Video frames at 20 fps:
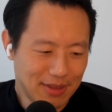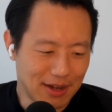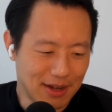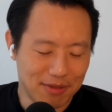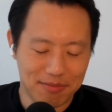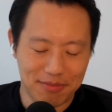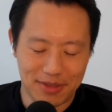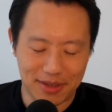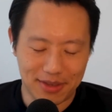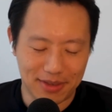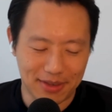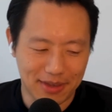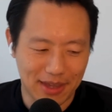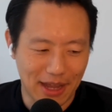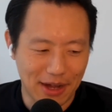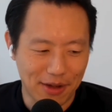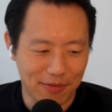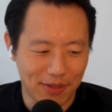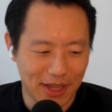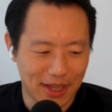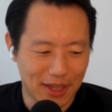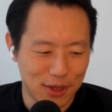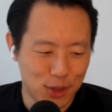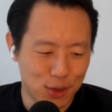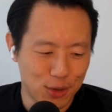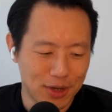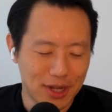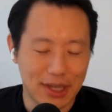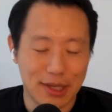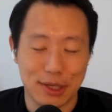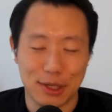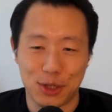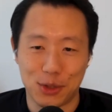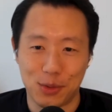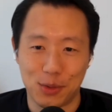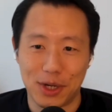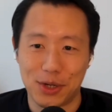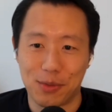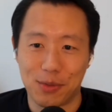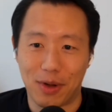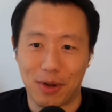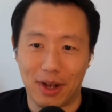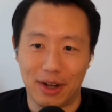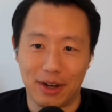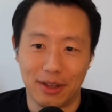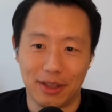this is kind of like a unique situation where